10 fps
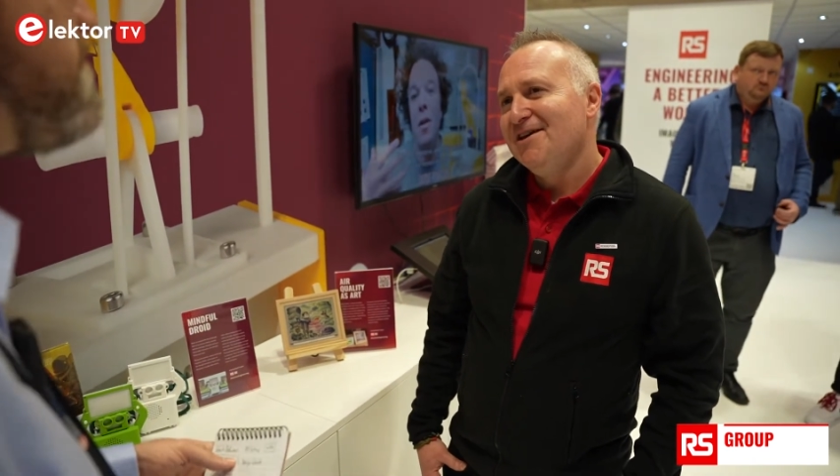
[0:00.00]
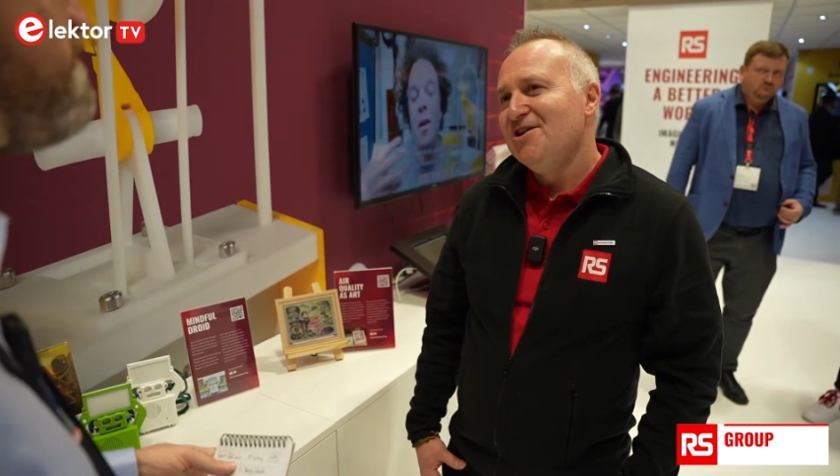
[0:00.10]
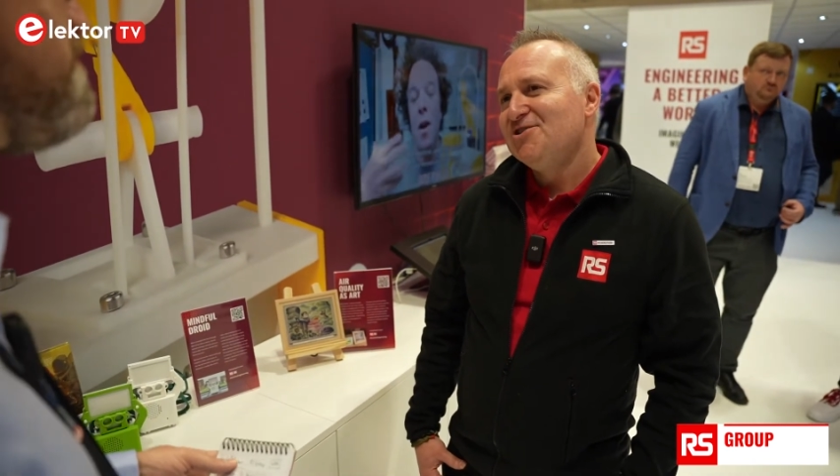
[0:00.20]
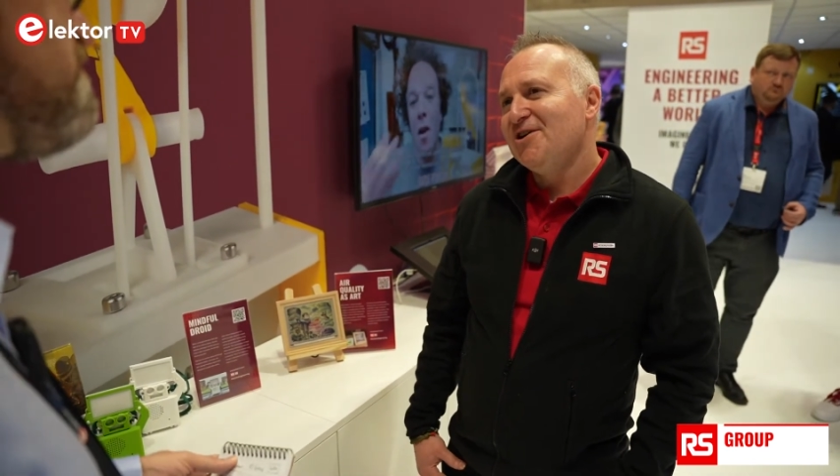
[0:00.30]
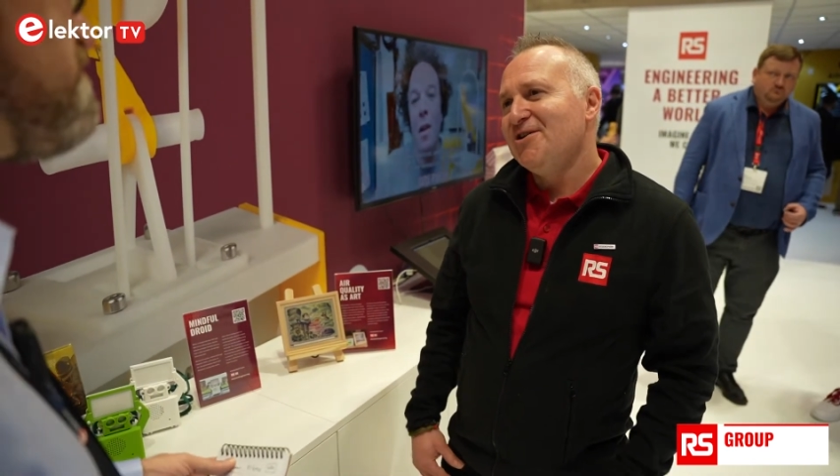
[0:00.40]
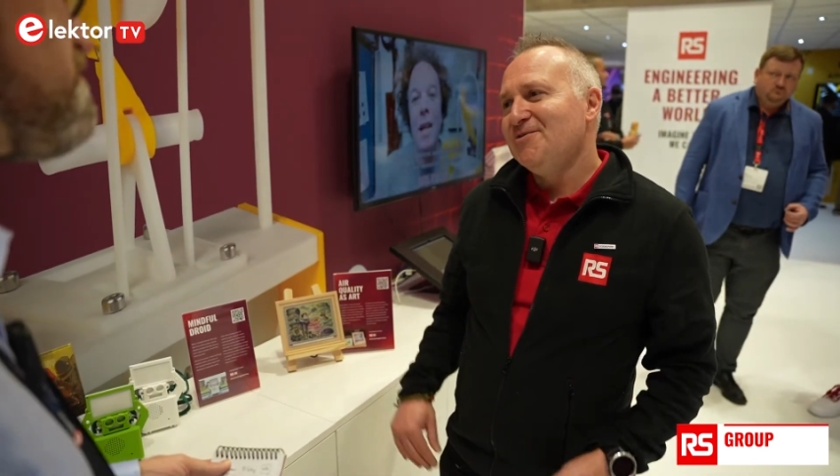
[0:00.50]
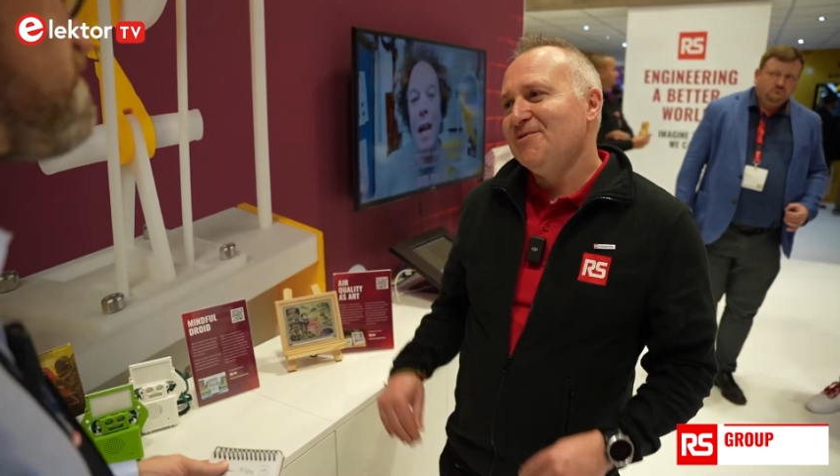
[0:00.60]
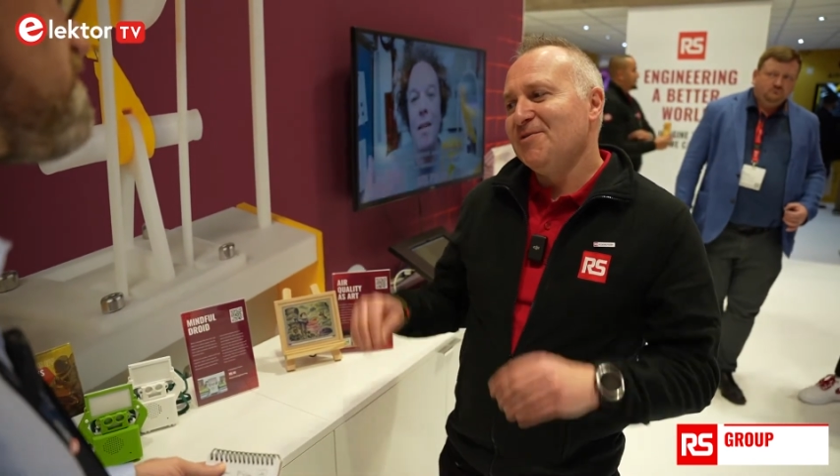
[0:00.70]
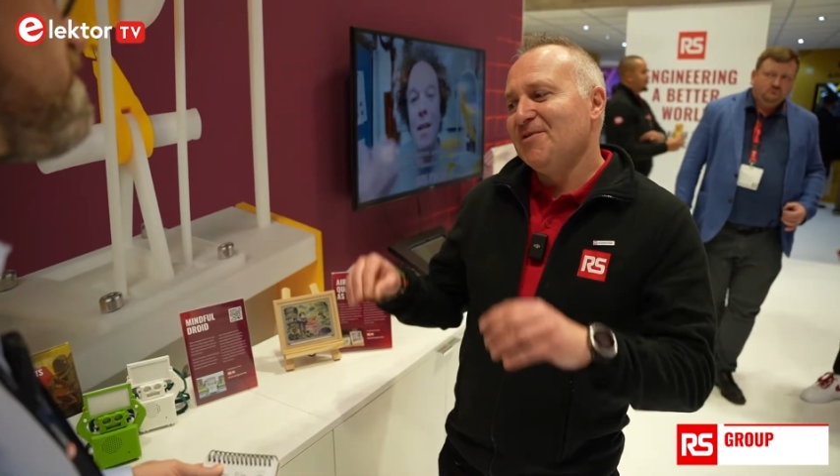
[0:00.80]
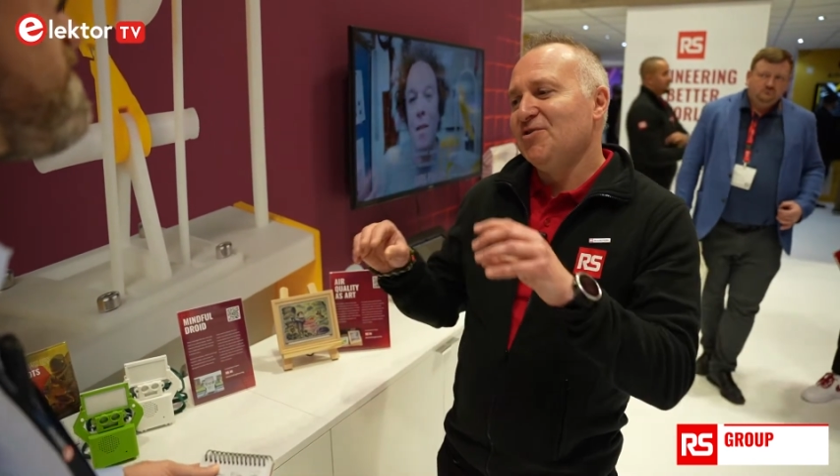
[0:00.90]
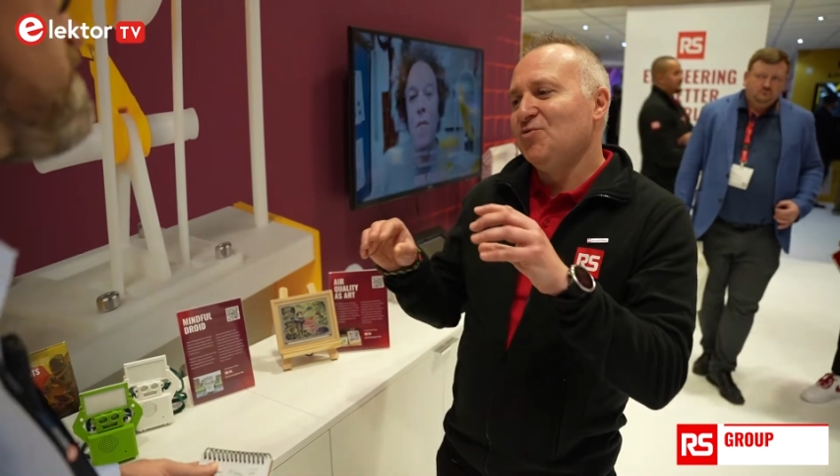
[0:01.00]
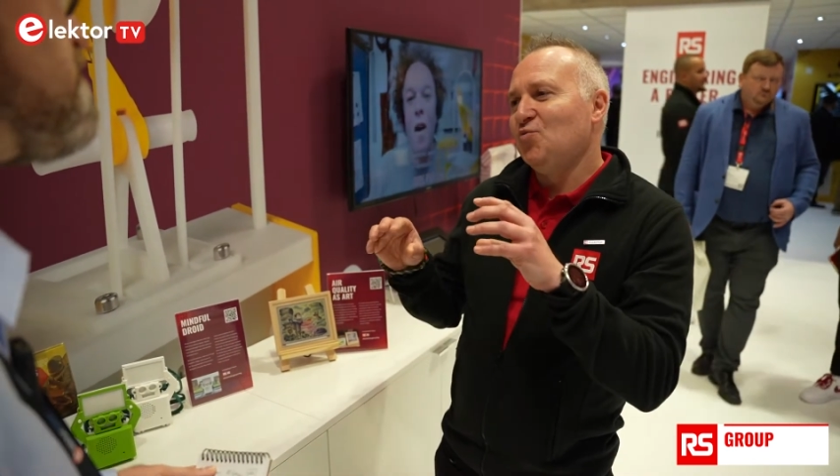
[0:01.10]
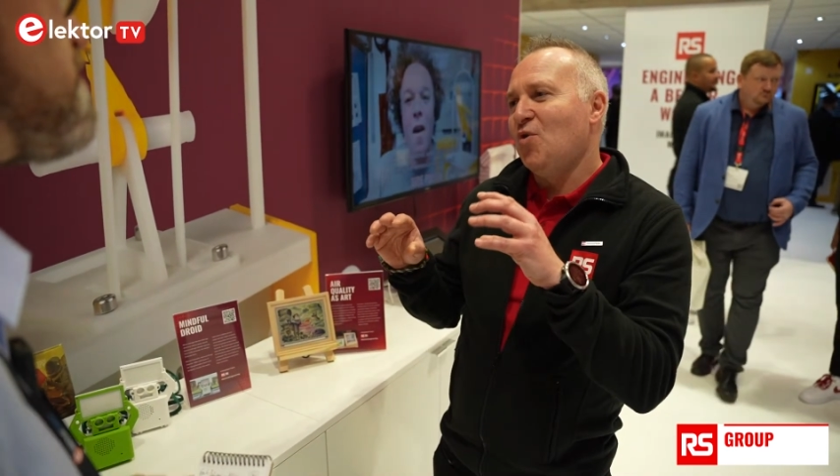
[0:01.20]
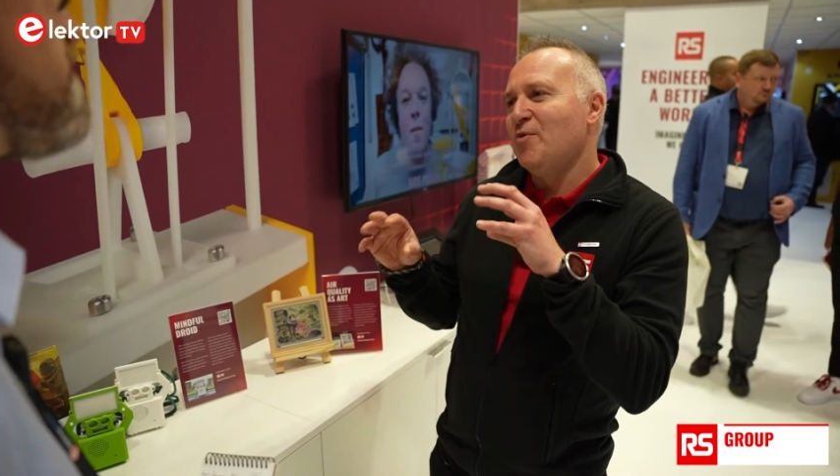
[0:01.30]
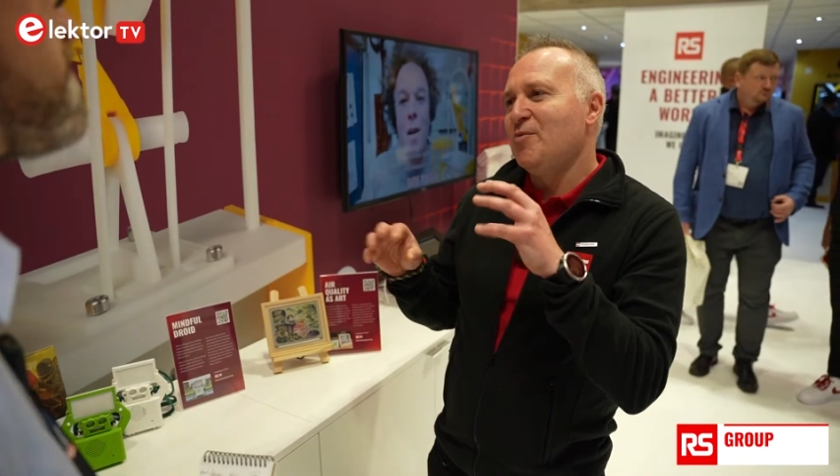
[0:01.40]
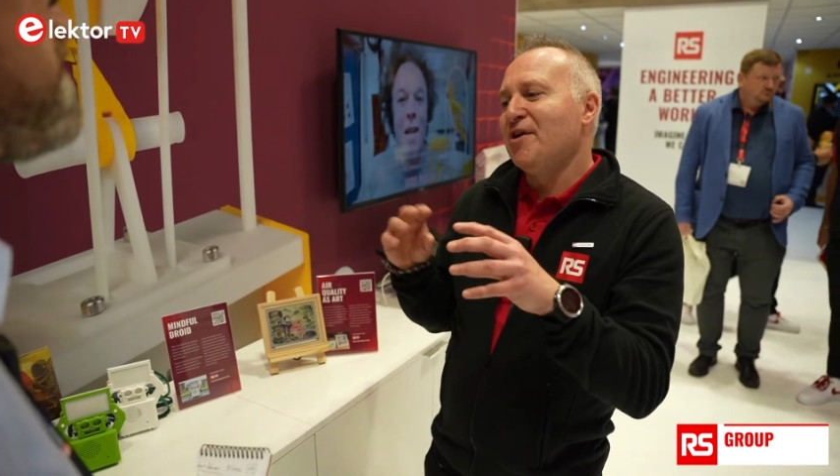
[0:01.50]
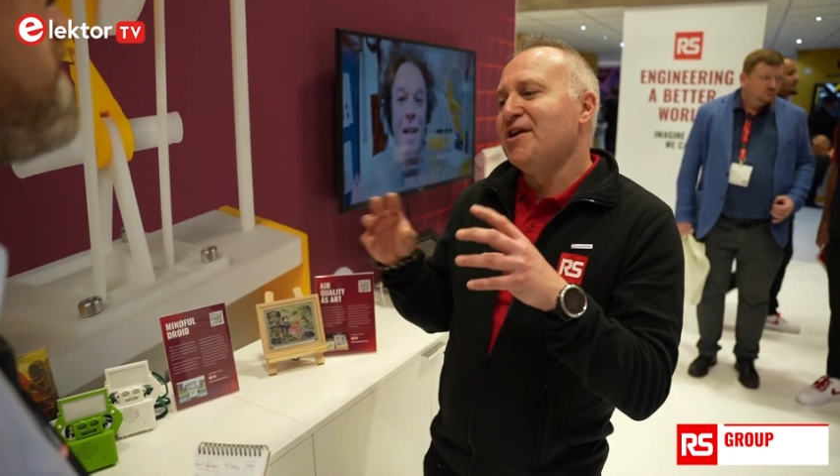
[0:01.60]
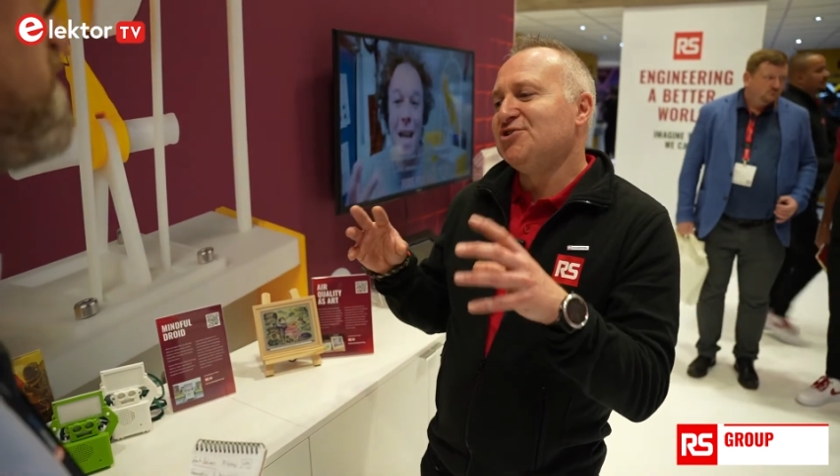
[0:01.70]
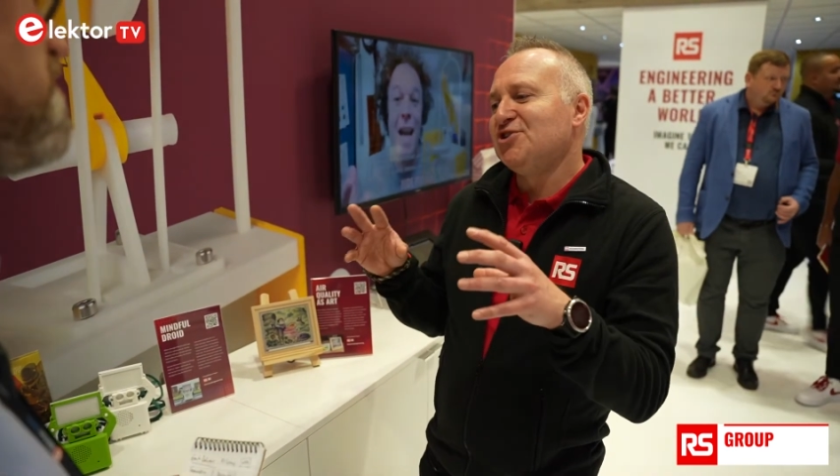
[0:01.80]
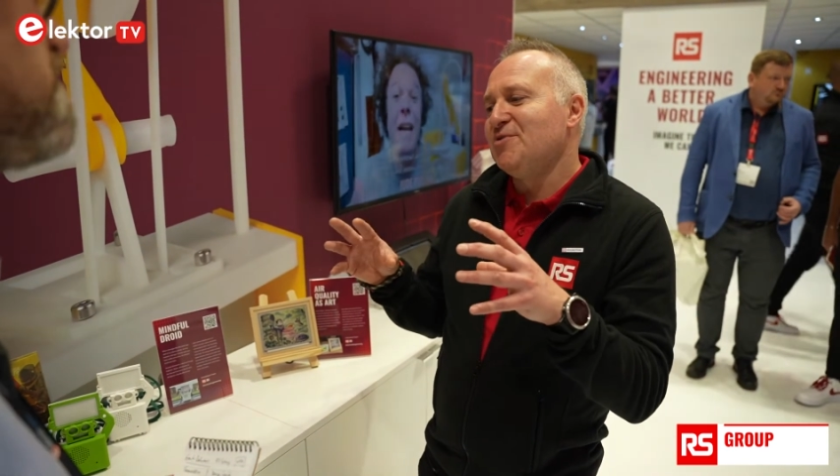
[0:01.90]
So what we wanted
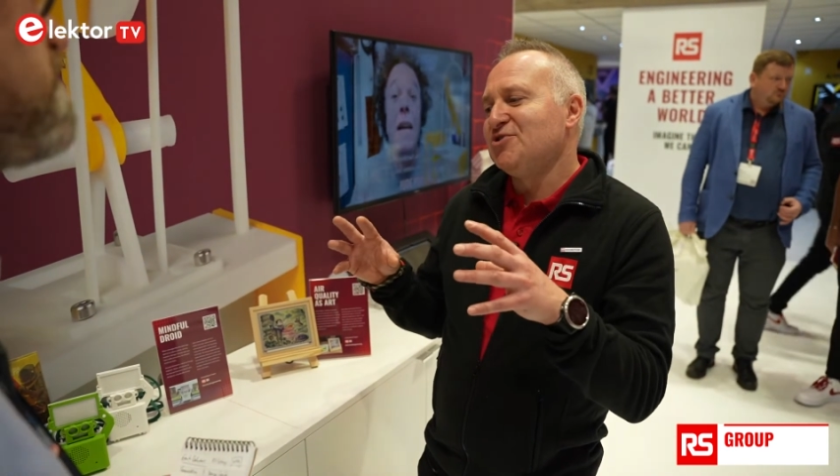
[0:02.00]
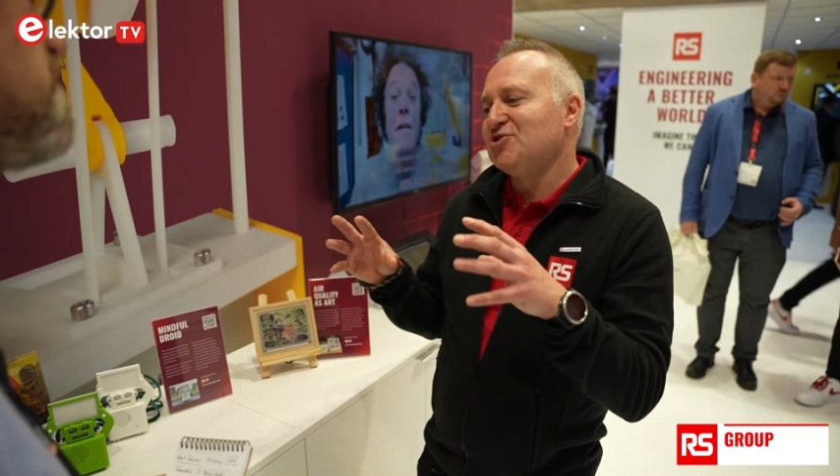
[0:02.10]
to do is